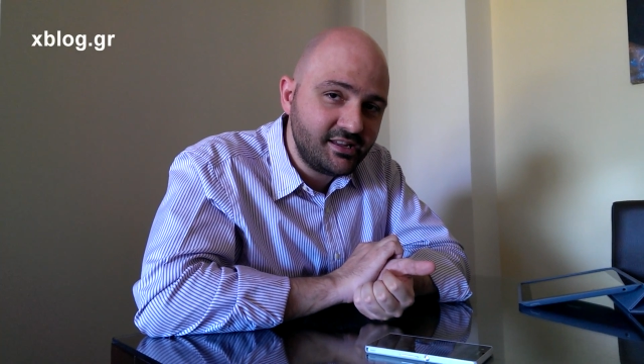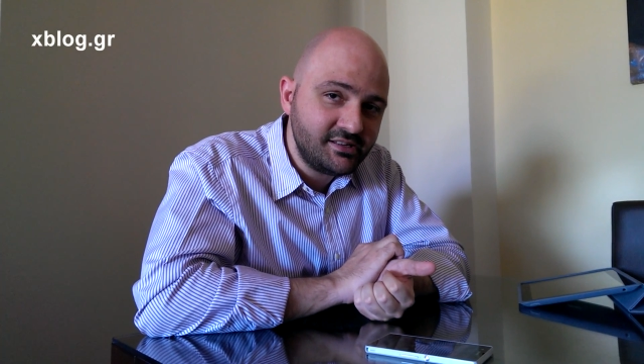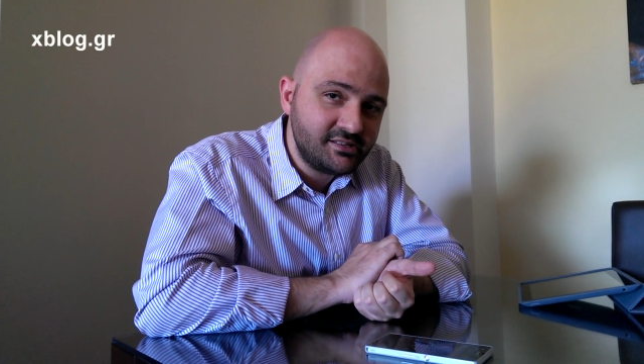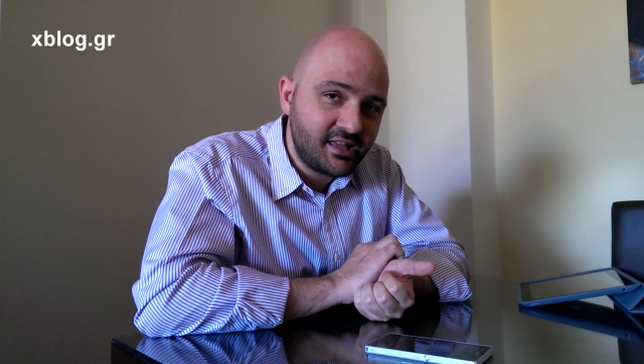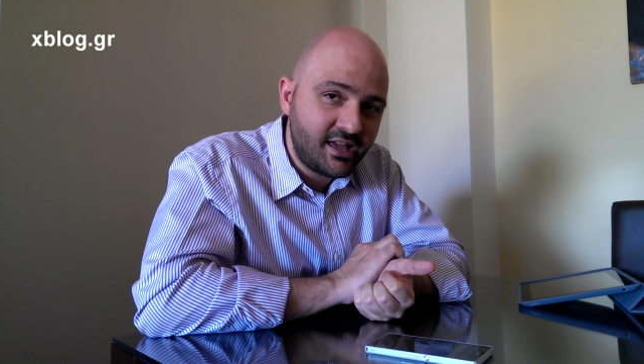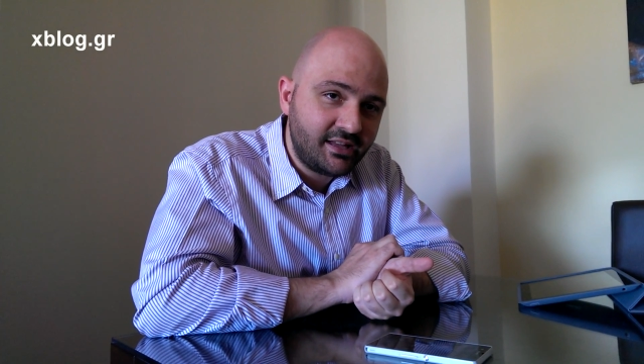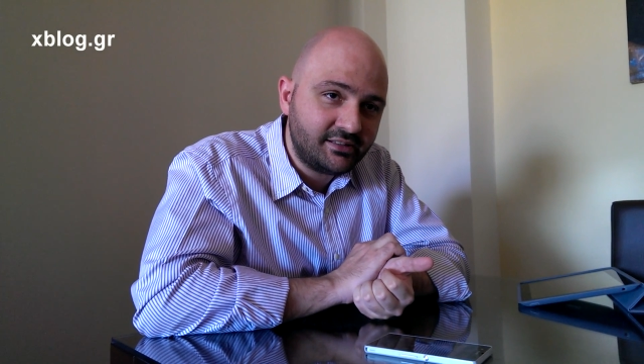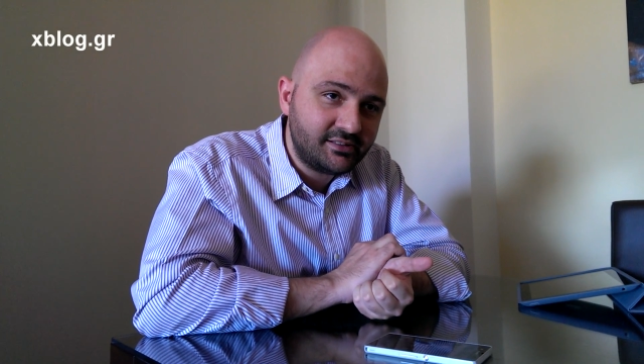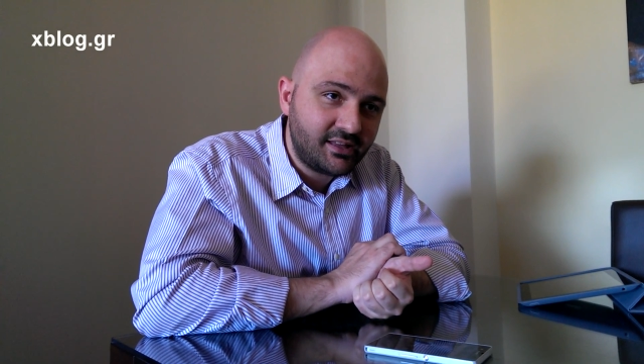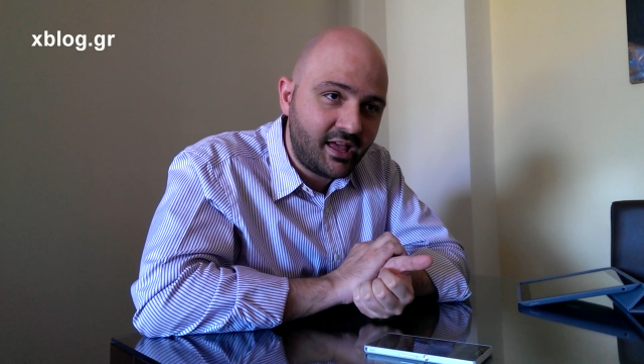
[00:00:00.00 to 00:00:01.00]
is
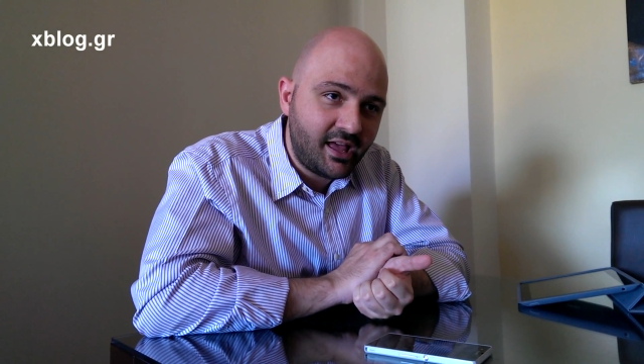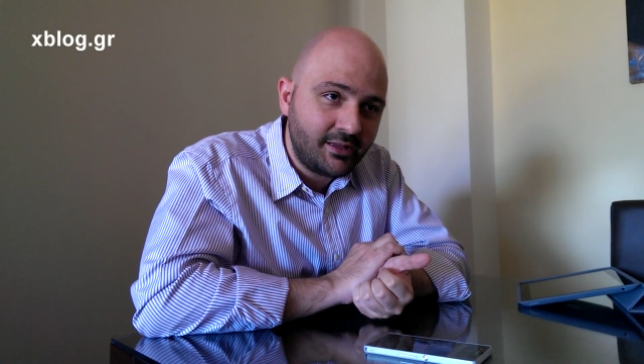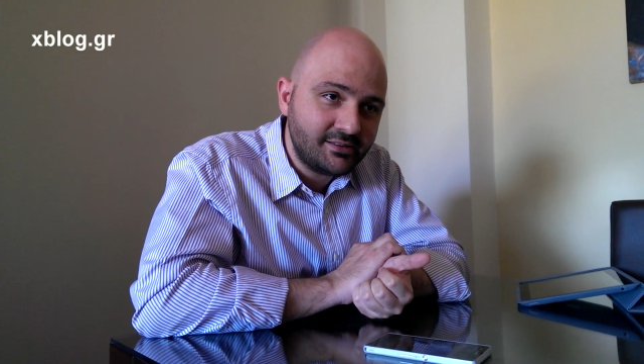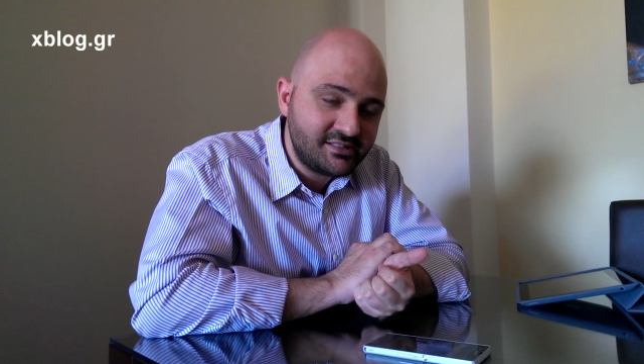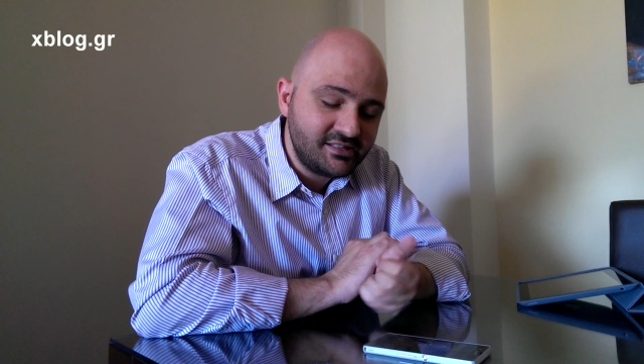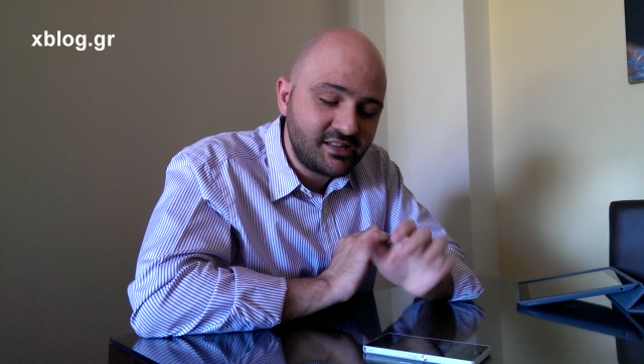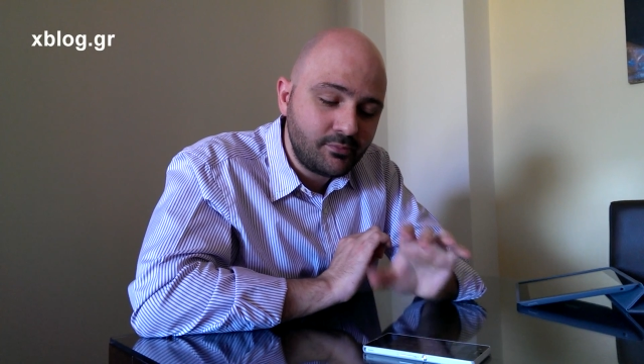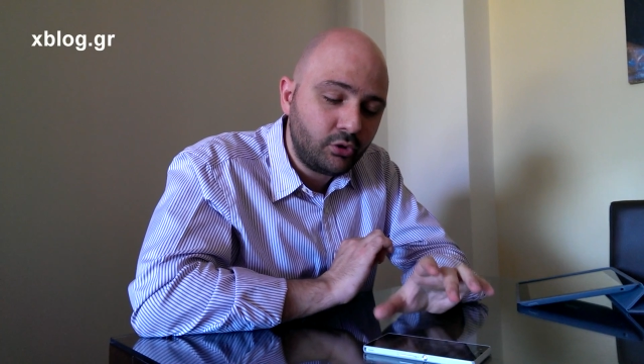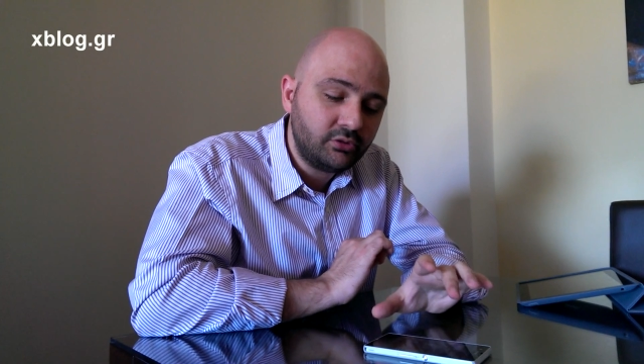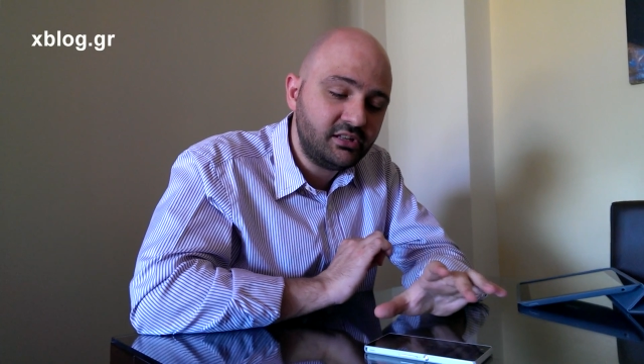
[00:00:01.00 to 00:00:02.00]
that since I
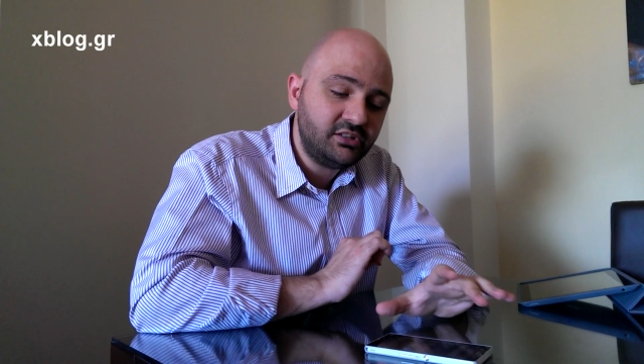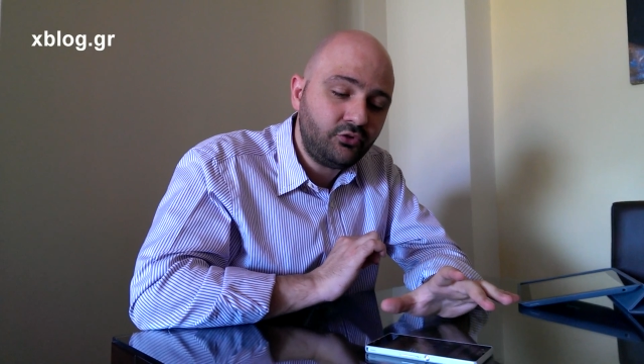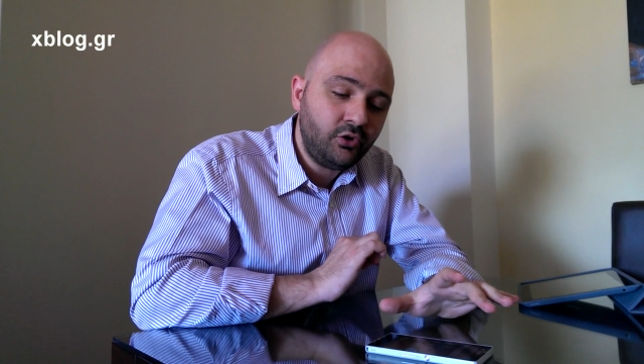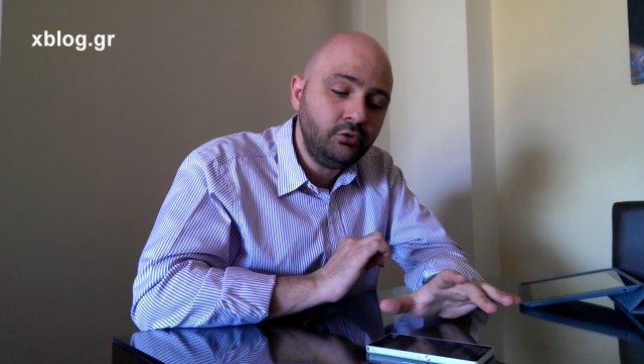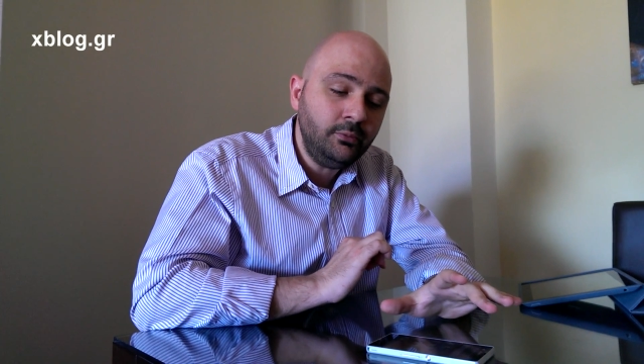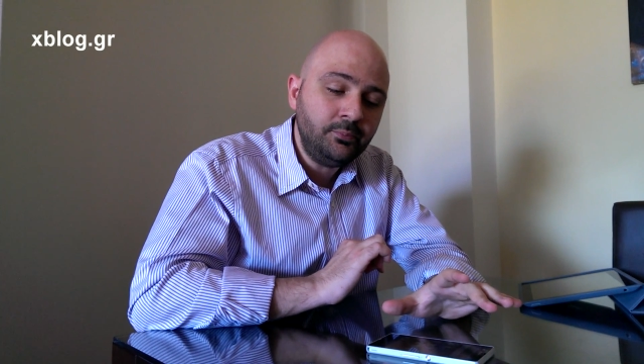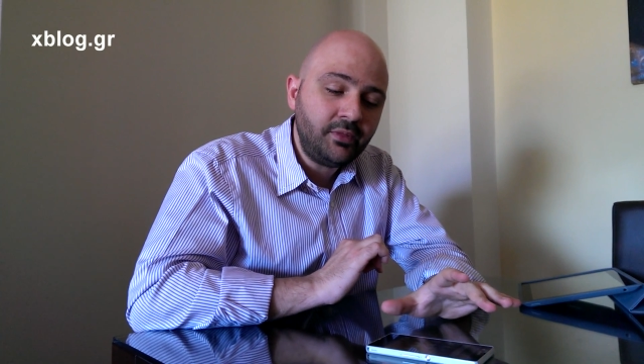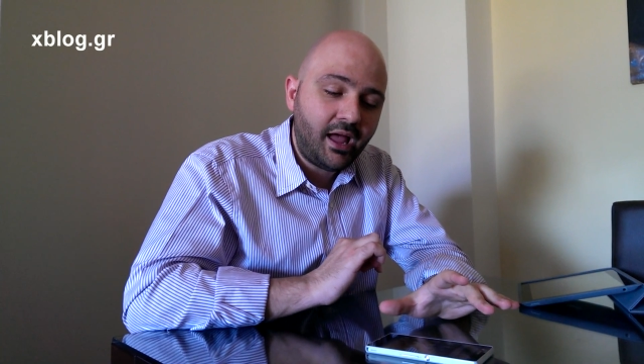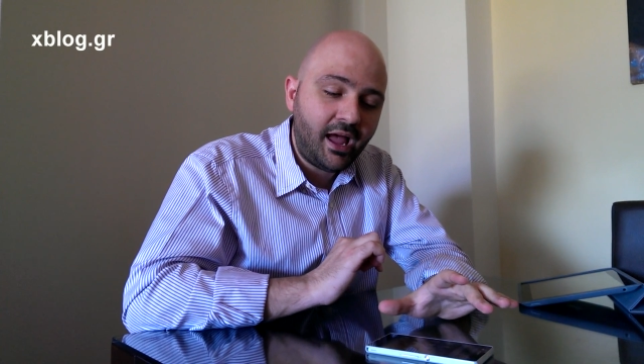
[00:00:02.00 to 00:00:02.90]
bought this phone,